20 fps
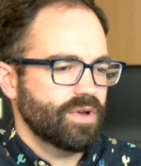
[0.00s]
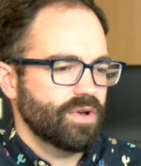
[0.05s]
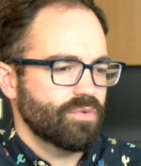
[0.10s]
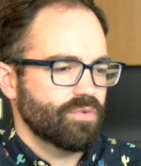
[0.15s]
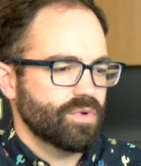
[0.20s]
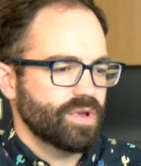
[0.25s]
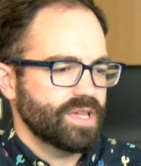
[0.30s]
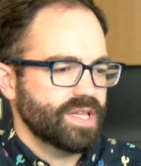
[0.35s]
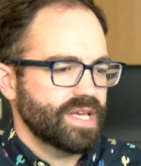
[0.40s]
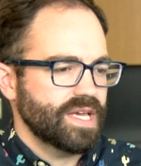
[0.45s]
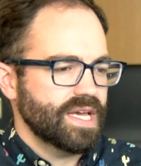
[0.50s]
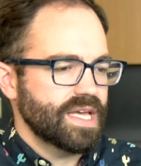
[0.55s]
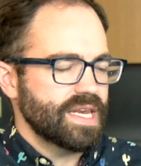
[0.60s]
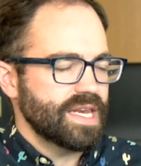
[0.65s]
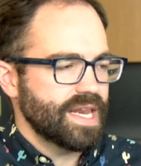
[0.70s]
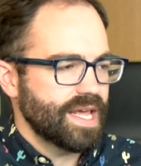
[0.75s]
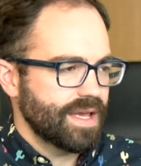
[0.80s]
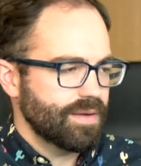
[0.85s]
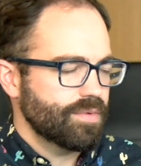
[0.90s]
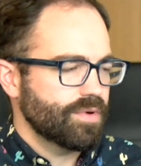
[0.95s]
really
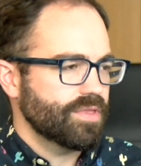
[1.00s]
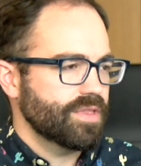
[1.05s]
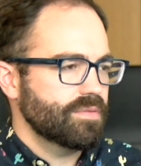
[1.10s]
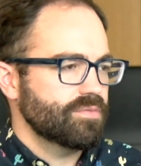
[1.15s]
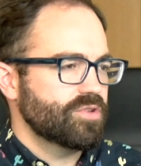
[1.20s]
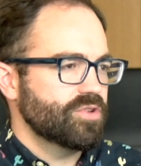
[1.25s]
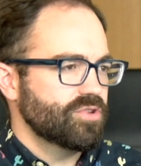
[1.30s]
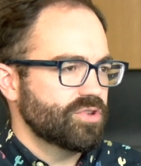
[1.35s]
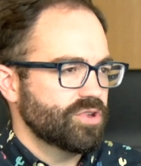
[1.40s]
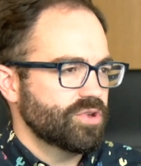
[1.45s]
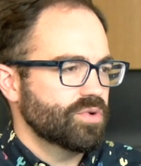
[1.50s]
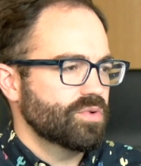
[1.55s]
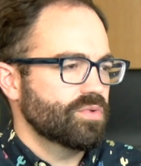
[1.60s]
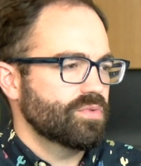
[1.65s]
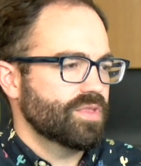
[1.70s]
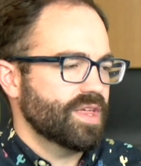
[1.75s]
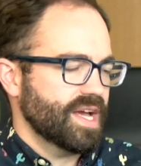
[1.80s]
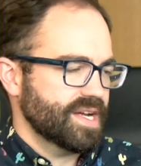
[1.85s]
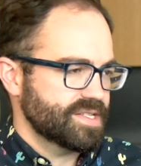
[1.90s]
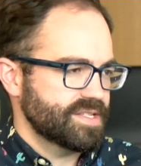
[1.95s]
enable them to
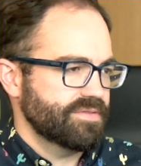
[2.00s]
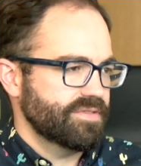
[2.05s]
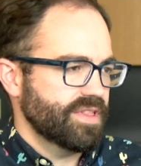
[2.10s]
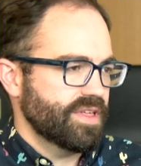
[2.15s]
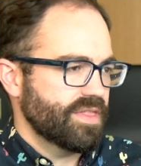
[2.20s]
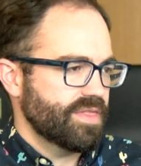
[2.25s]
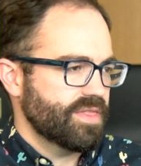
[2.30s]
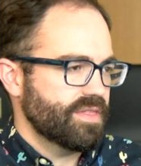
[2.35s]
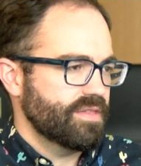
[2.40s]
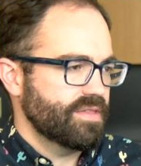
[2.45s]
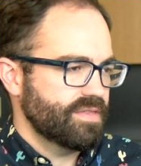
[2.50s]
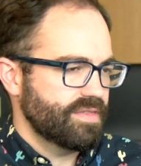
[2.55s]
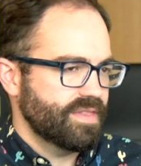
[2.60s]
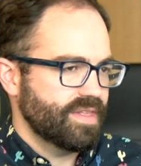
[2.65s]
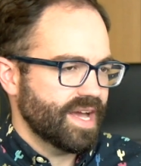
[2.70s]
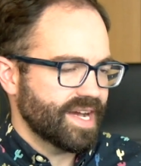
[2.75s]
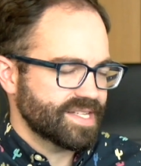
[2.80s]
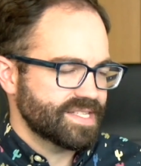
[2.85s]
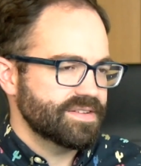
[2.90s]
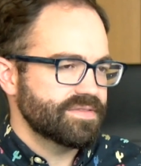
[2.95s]
do the
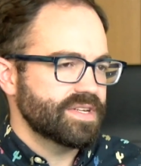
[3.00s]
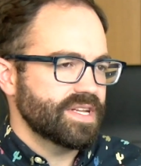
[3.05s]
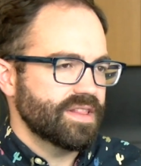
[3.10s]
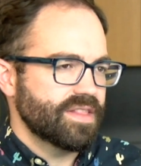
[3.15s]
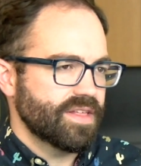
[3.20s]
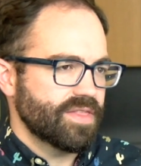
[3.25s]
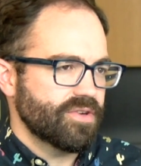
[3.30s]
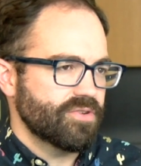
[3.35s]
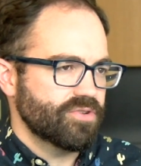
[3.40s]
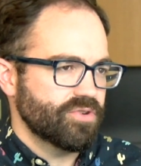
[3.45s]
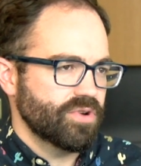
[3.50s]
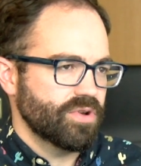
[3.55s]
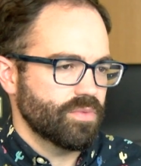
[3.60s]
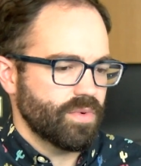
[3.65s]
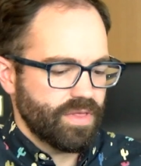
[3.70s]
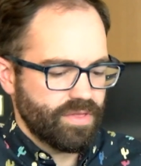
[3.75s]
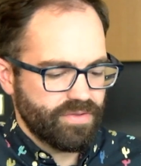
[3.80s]
activity that they're doing,